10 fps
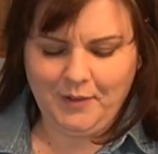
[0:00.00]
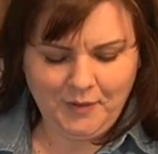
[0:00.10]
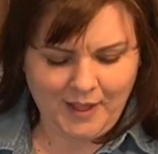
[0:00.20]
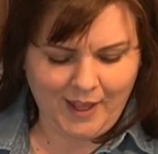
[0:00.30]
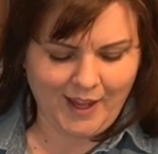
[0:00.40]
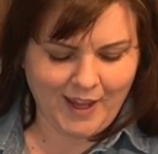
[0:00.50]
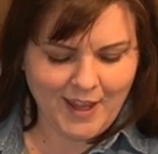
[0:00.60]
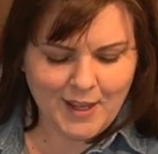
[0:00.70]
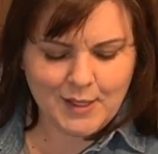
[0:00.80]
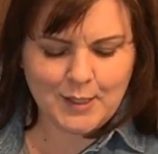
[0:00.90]
oh, okay.
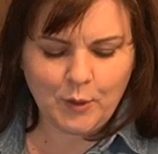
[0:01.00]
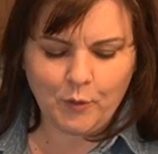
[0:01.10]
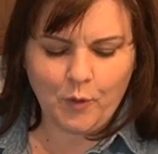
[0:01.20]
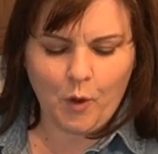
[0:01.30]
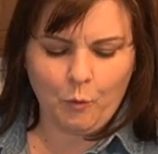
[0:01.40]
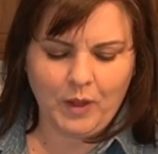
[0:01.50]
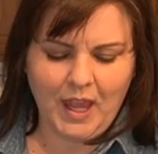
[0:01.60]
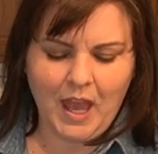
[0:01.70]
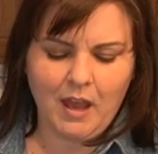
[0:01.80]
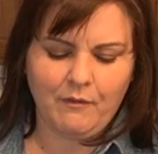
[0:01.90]
So
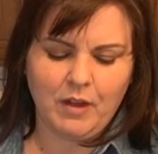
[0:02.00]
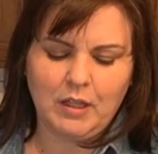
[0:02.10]
we have